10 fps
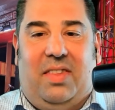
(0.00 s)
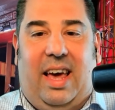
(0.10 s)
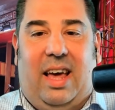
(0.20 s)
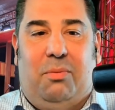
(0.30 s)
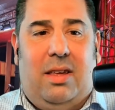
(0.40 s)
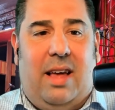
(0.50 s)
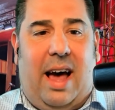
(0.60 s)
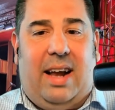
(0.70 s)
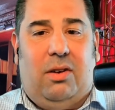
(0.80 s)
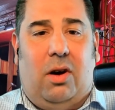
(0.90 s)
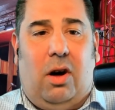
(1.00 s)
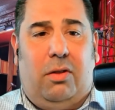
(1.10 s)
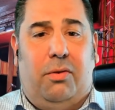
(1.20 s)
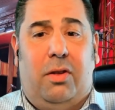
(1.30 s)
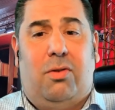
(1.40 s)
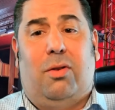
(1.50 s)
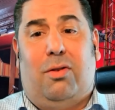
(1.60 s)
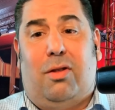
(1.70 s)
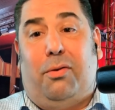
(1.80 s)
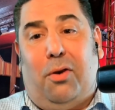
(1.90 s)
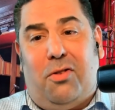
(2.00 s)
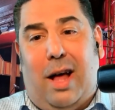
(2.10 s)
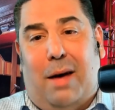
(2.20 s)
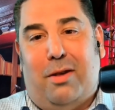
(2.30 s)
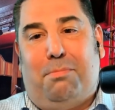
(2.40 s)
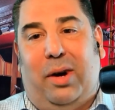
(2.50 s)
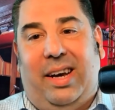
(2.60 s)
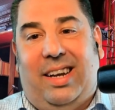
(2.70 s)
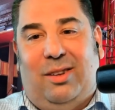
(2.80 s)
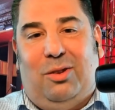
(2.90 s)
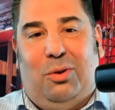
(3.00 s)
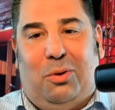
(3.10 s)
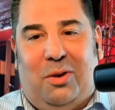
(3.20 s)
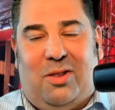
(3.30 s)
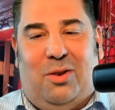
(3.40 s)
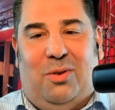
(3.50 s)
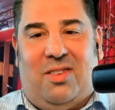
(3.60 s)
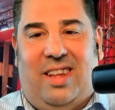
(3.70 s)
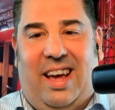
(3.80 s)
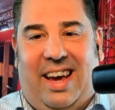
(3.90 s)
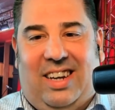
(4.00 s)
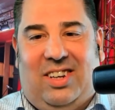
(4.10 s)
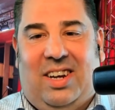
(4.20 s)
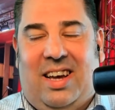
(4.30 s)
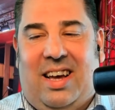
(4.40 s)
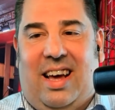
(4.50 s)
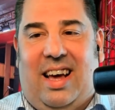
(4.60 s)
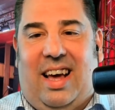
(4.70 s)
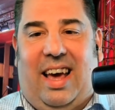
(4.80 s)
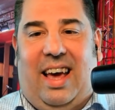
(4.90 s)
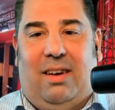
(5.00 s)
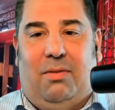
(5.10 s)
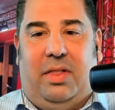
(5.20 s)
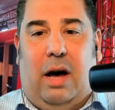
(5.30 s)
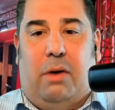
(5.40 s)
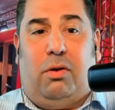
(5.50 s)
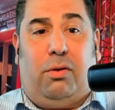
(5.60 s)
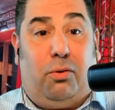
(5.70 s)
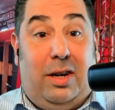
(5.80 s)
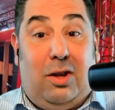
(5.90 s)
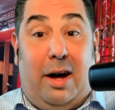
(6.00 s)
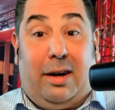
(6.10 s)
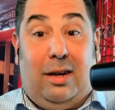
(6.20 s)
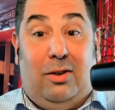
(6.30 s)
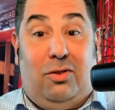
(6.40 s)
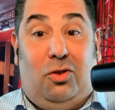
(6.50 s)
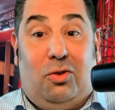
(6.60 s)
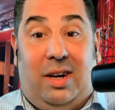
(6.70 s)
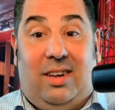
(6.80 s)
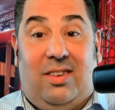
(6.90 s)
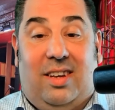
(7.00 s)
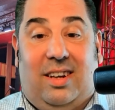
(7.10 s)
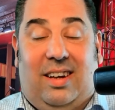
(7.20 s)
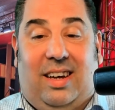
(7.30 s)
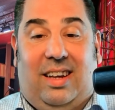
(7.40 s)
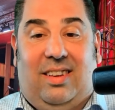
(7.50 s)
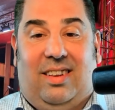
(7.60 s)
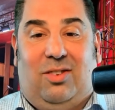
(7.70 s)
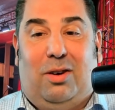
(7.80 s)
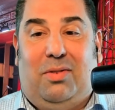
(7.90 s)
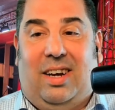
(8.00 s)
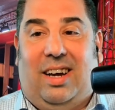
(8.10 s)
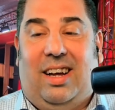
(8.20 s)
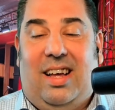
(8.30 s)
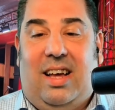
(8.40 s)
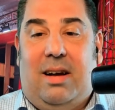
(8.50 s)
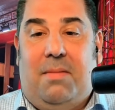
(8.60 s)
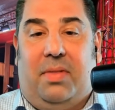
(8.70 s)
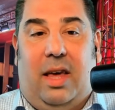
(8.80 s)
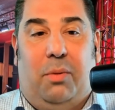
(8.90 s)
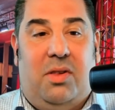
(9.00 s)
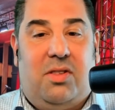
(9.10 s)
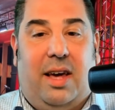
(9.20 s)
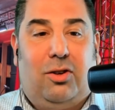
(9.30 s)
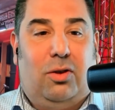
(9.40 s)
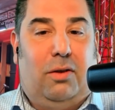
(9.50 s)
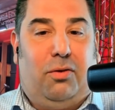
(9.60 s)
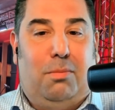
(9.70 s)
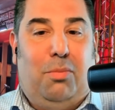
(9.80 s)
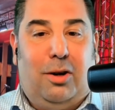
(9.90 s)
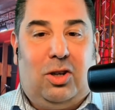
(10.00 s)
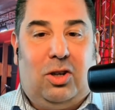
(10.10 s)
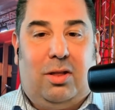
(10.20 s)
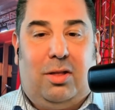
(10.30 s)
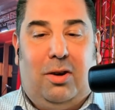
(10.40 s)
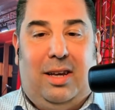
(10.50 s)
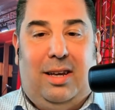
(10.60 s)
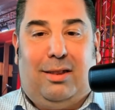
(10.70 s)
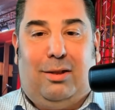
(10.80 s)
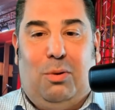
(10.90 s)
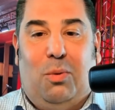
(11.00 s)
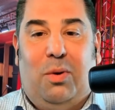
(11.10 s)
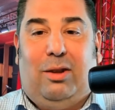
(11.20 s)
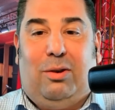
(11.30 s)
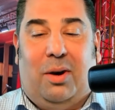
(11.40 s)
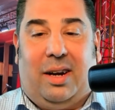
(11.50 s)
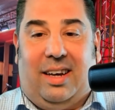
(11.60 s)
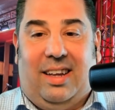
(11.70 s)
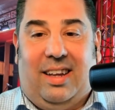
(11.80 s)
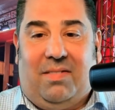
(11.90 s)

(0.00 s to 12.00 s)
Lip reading: and we had it. This was the first time I was bringing indoors to a stage, and that was free tacos, drinks, and trivia. And we scheduled it for March 30th, 2020,